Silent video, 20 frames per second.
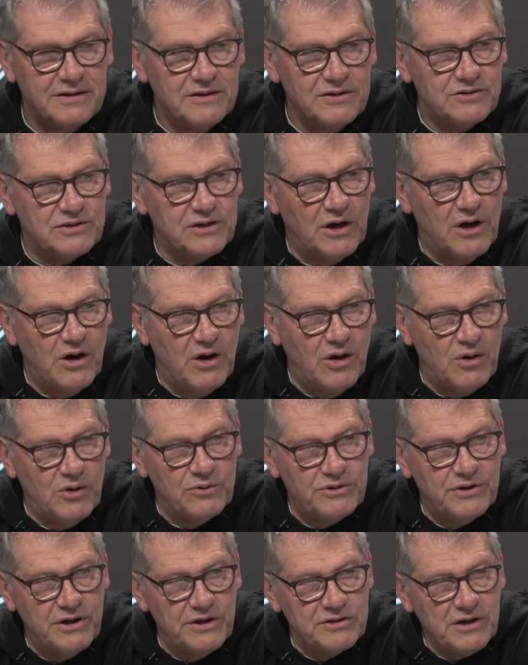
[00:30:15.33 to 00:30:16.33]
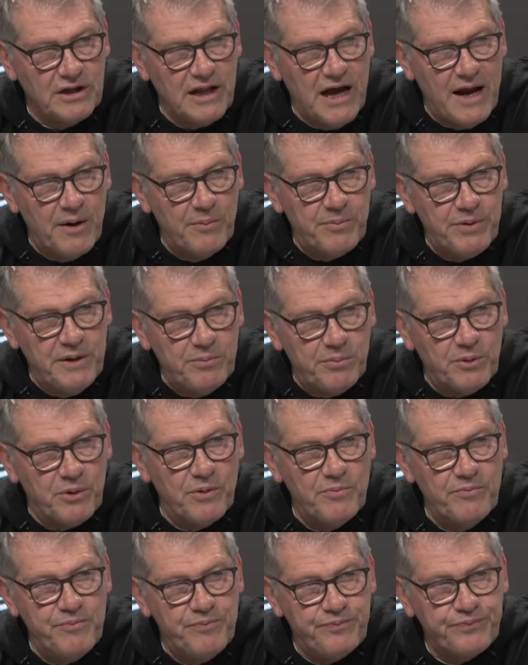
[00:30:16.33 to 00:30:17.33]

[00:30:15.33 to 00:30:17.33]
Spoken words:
So there's a lot of people